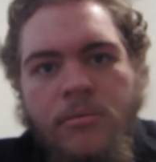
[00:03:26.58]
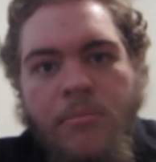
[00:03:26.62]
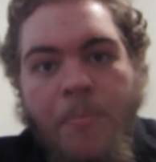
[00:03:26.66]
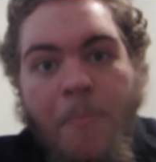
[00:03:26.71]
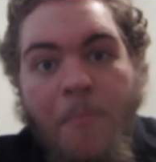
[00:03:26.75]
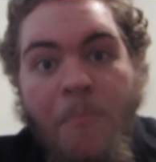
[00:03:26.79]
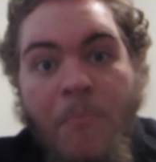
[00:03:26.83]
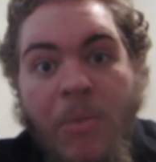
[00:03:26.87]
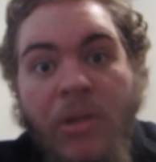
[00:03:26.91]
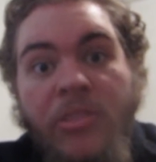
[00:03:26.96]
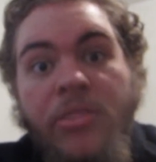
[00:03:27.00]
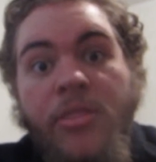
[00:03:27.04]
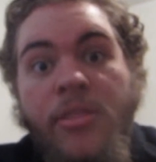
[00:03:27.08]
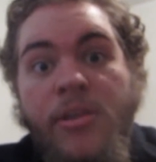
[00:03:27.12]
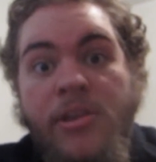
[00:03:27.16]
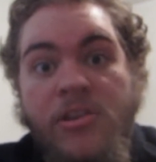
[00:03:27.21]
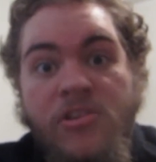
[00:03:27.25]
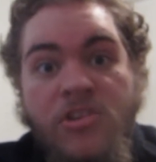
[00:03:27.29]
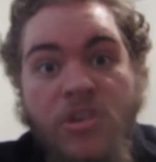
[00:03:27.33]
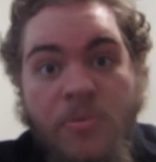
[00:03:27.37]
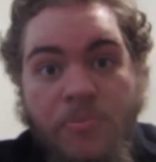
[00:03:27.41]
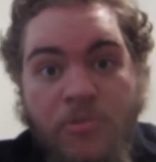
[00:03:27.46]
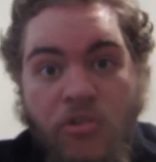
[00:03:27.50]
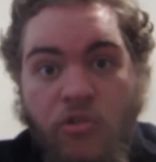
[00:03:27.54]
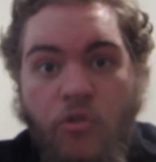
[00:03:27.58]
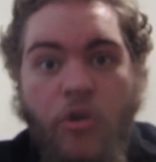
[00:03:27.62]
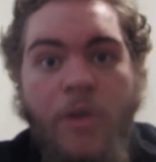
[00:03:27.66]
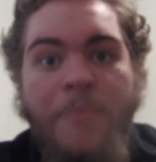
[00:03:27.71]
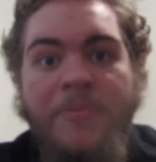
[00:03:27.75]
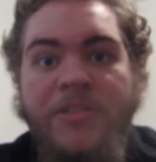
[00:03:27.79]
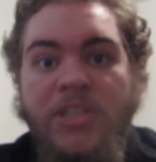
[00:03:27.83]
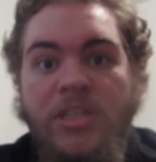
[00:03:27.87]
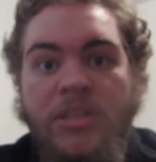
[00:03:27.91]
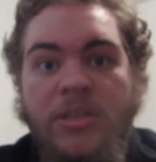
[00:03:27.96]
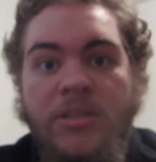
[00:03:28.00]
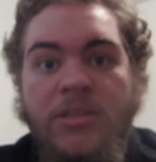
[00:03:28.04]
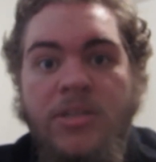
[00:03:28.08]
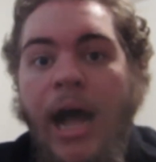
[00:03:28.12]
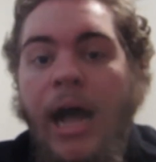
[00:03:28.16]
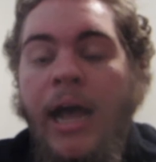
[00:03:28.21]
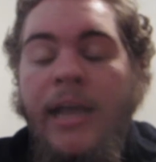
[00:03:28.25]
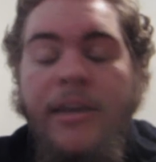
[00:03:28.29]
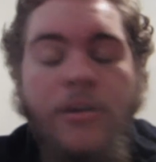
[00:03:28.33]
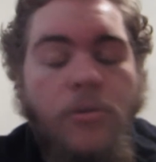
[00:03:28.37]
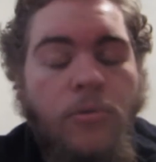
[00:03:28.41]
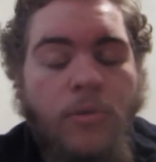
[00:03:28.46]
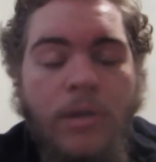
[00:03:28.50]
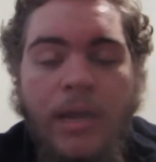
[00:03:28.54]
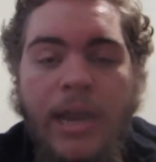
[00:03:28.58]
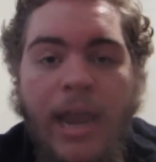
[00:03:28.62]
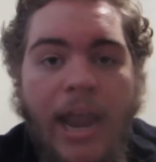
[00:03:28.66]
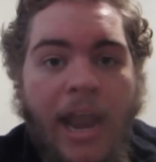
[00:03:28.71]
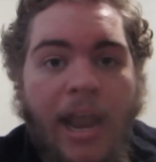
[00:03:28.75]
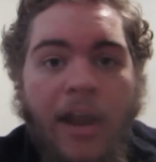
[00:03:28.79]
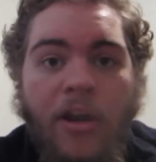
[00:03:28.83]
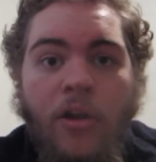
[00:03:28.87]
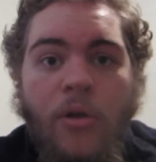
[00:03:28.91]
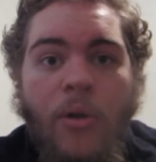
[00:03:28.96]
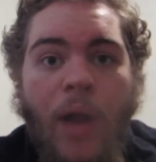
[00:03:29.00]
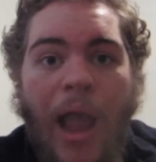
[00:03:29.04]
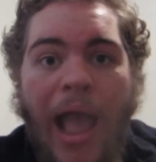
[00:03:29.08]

monthly subscriptions. I don't care